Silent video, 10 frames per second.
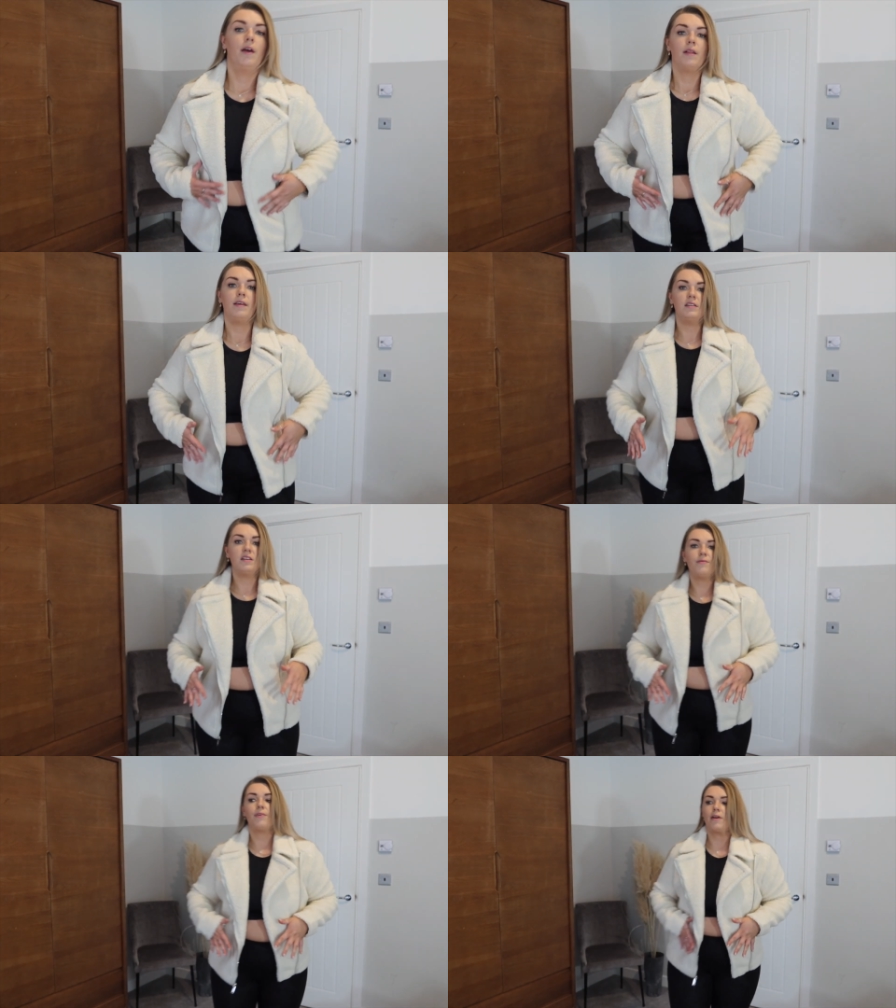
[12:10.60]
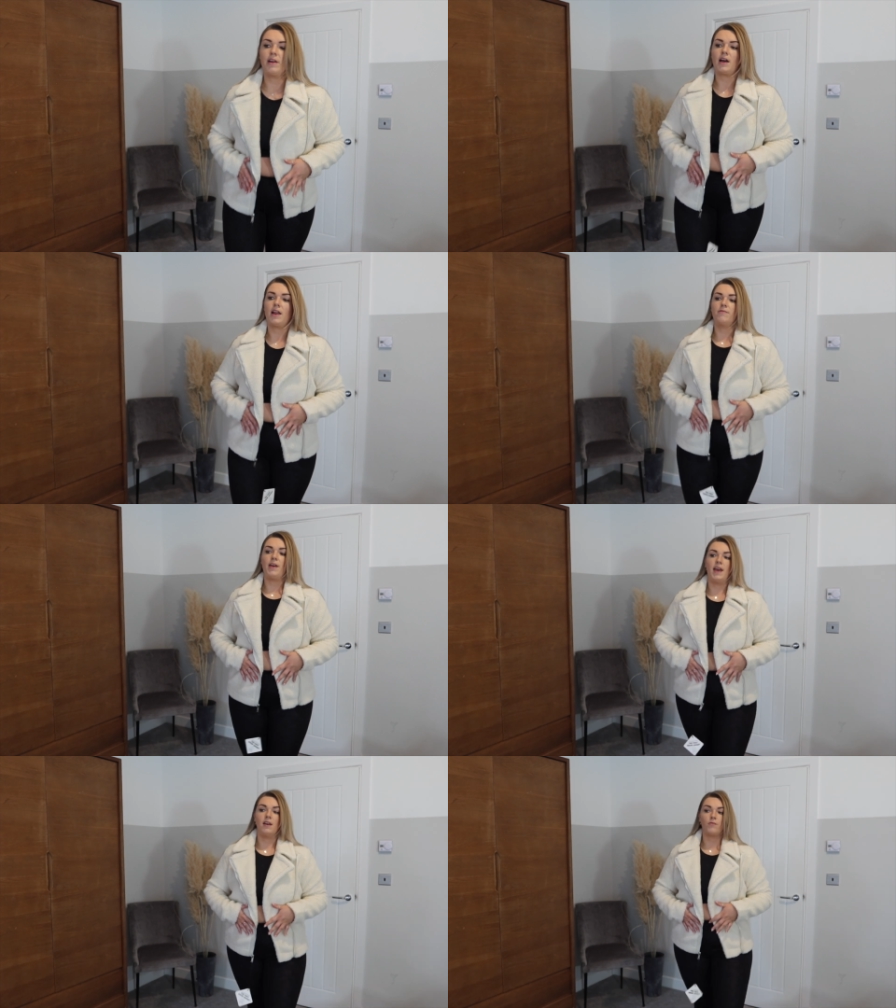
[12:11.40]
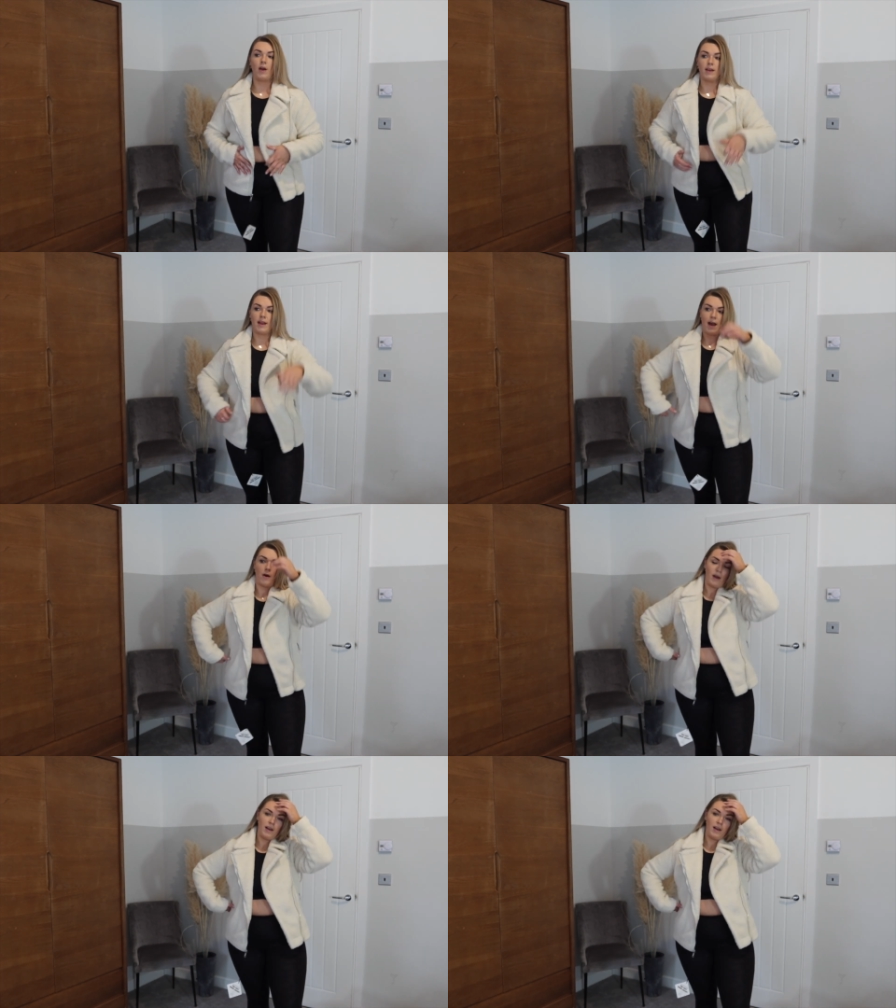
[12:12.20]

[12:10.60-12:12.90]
These are very kind of in right now. I